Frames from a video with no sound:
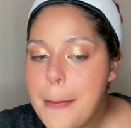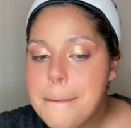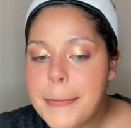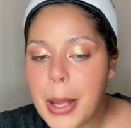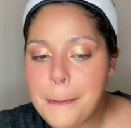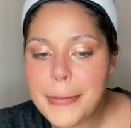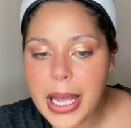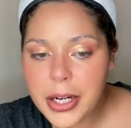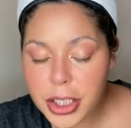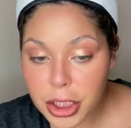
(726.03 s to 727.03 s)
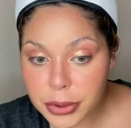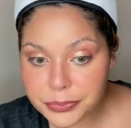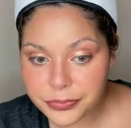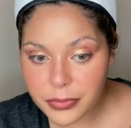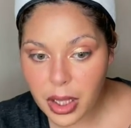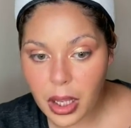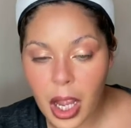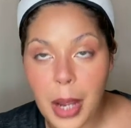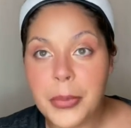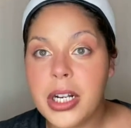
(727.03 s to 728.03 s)
But better.
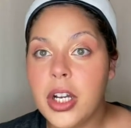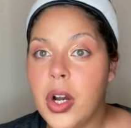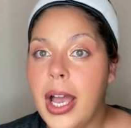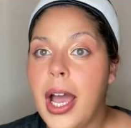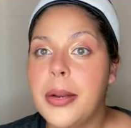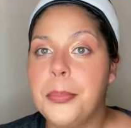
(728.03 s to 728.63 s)
I'm gonna go ahead,